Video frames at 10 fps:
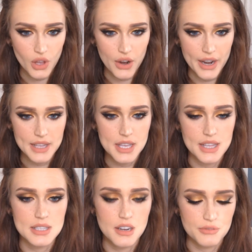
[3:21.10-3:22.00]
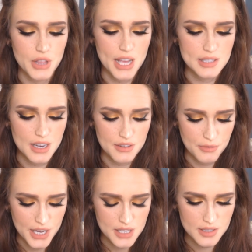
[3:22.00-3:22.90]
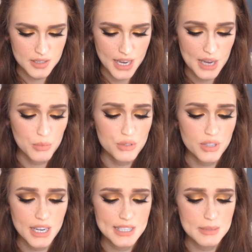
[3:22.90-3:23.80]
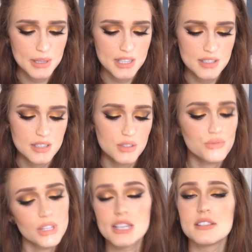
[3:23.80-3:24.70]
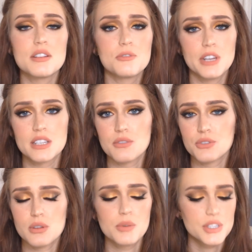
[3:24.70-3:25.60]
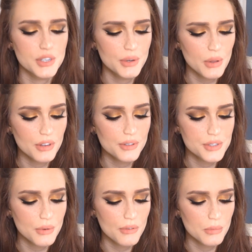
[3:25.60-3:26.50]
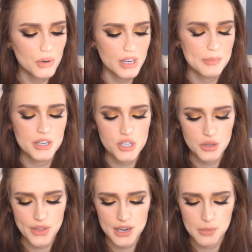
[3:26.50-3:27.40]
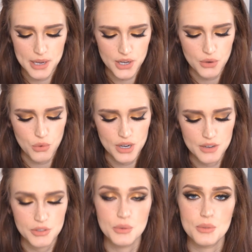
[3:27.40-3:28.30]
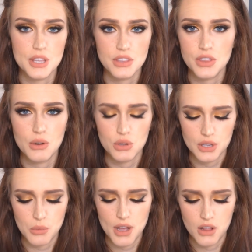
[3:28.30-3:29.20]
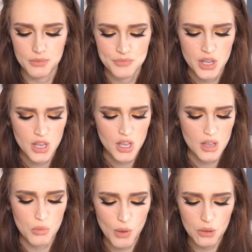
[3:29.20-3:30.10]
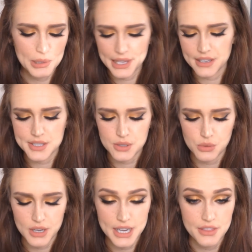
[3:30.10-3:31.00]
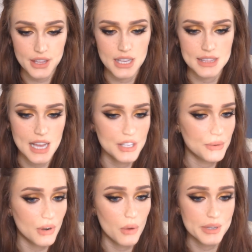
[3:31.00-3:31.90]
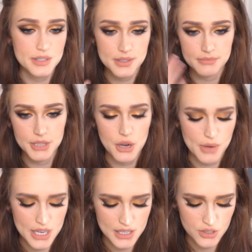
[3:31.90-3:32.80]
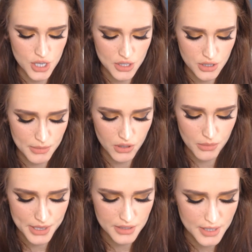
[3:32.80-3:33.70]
Alright, I'd say that's enough for that side of the face. And what's really nice about this is it's really easy to fix. If for some reason you go a little too overboard, I'm going to show you that in a minute, or if you think that they don't look well, well placed or anything like that, you can always go in and change them a little bit.